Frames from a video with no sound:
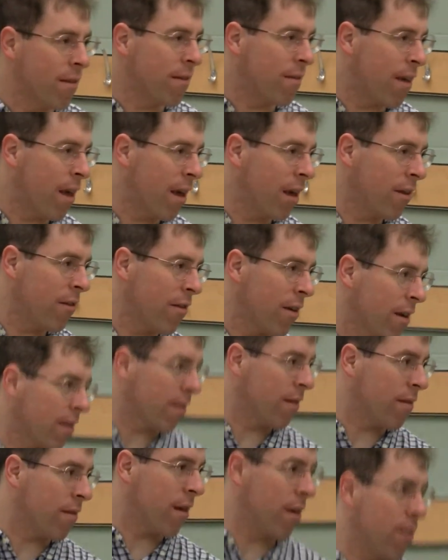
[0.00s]
to Sage,
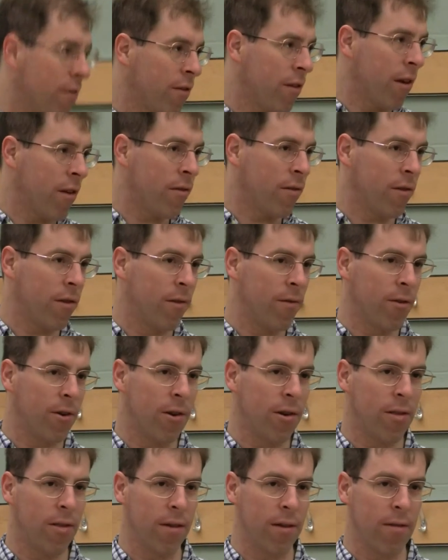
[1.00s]
like the Sage Cell
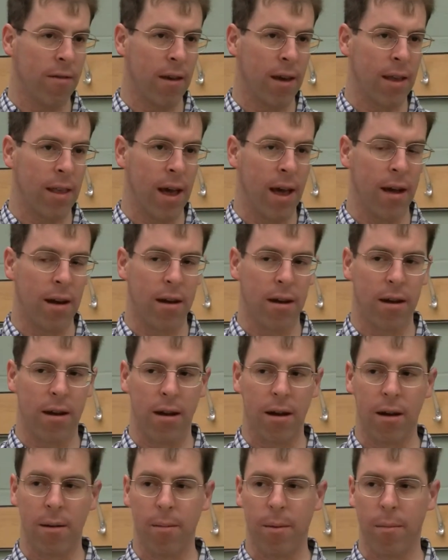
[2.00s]
Server and things like that.
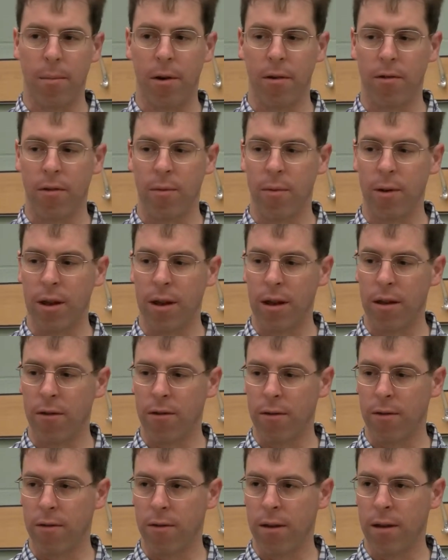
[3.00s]
Um, I'm also really
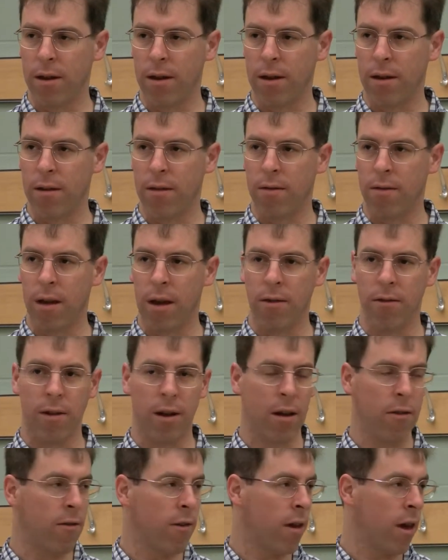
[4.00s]
interested in Sage
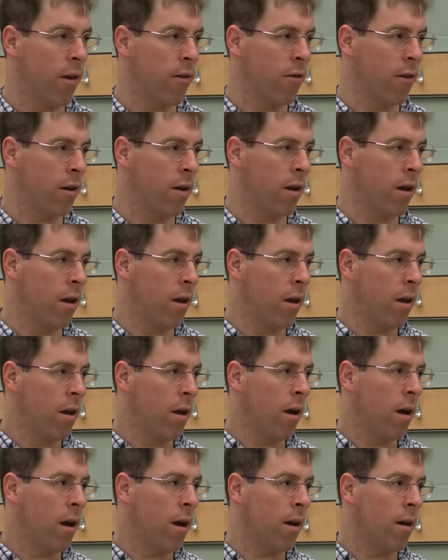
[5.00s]
and education,
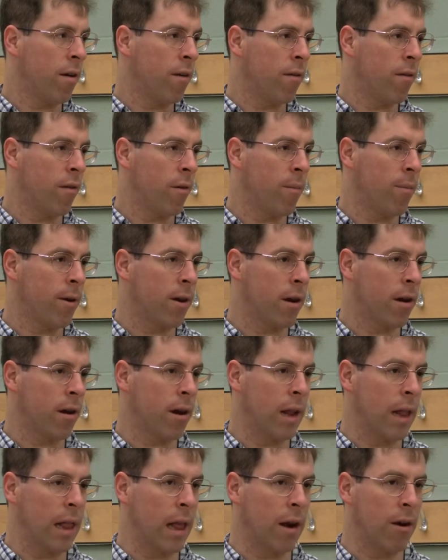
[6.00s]
uh, so
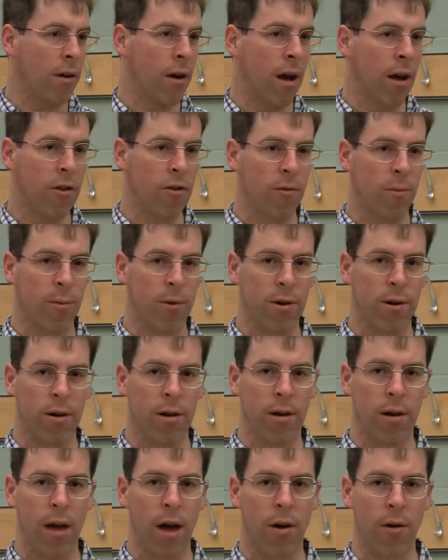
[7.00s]
particularly linear
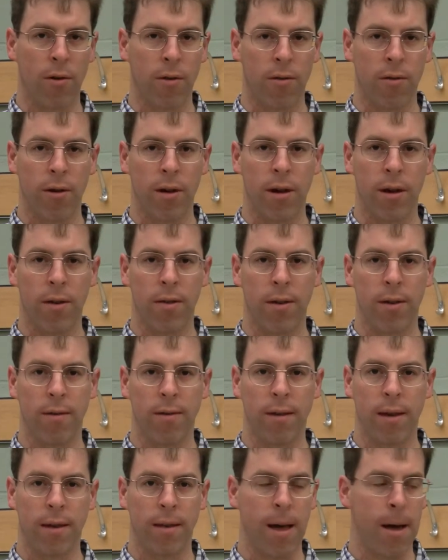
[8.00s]
algebra, Calc 3,
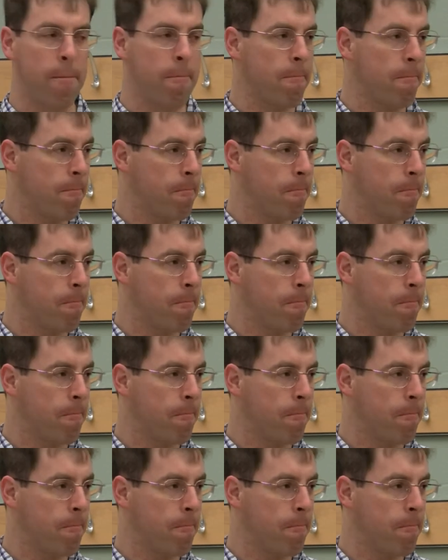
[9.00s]
things like that.